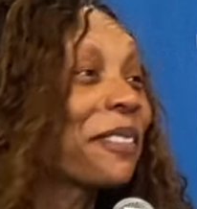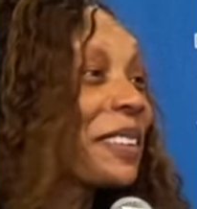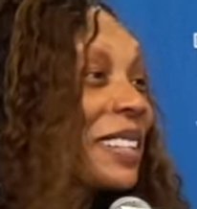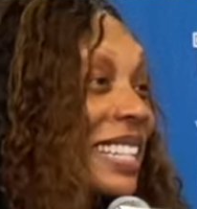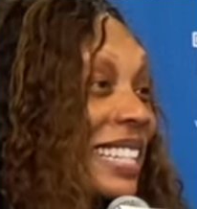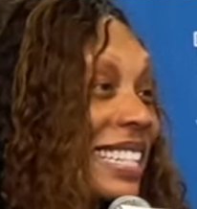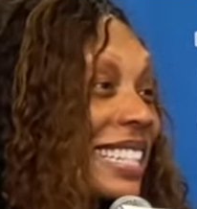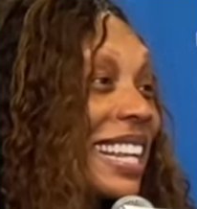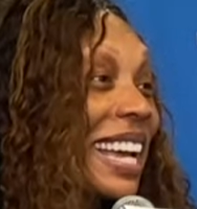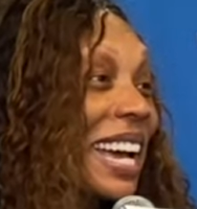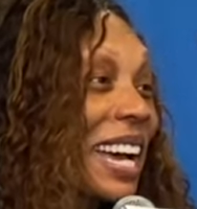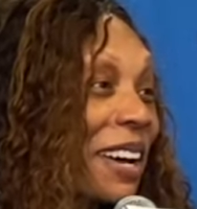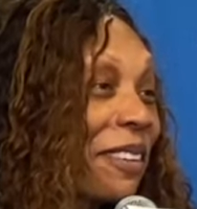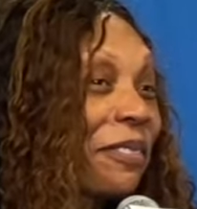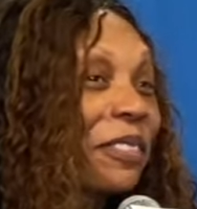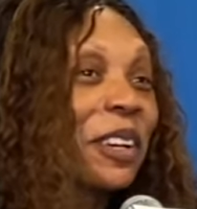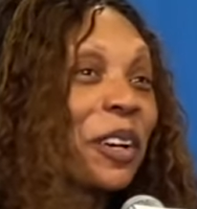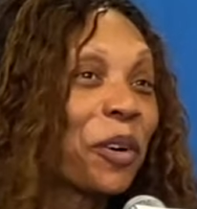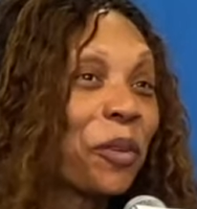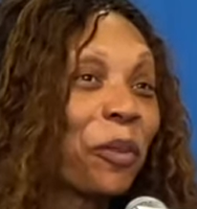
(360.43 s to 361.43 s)
and the
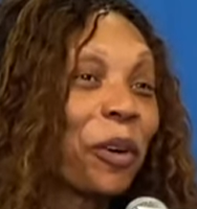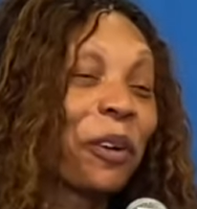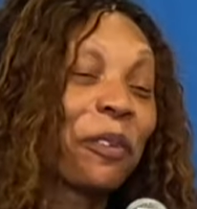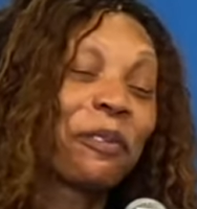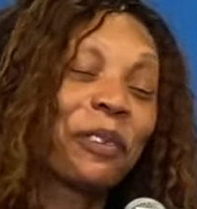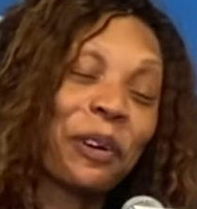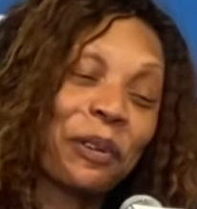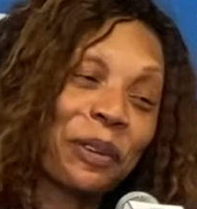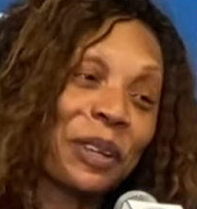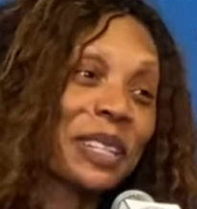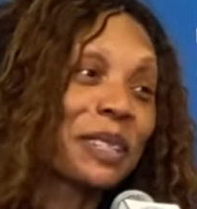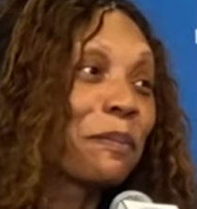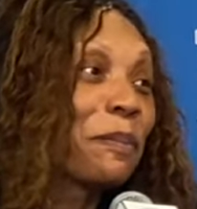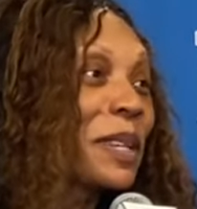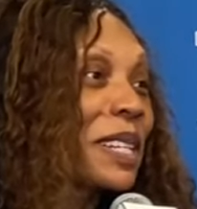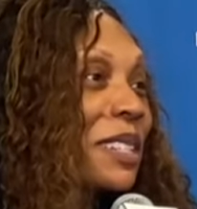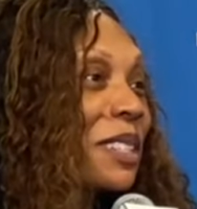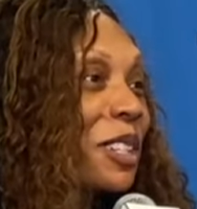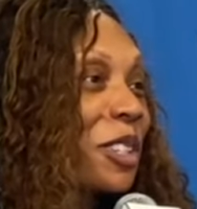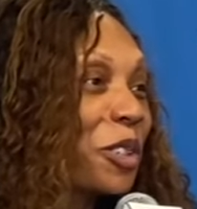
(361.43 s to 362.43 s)
staff, we're focused.
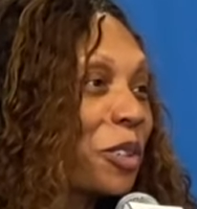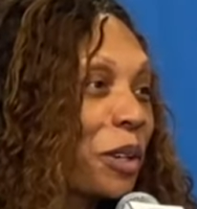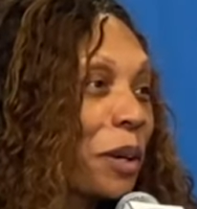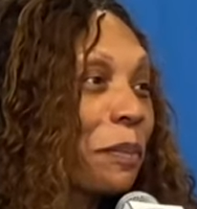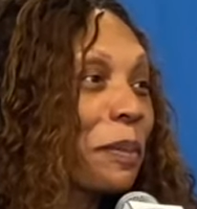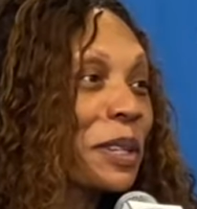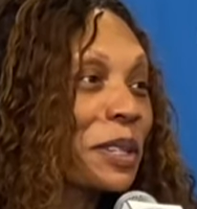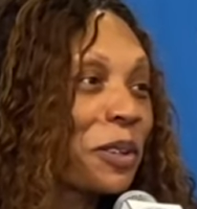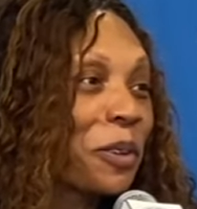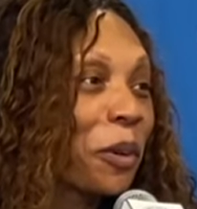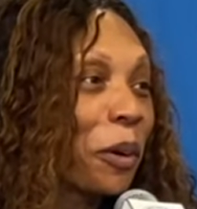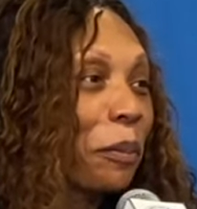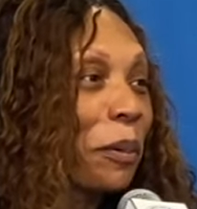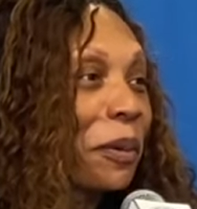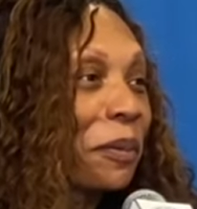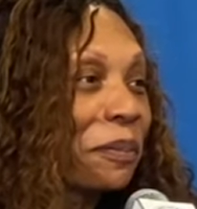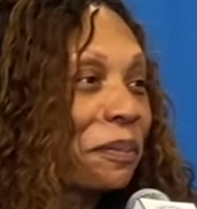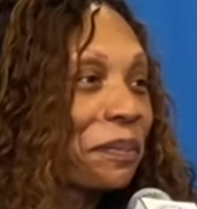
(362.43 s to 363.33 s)
Business trip as normal.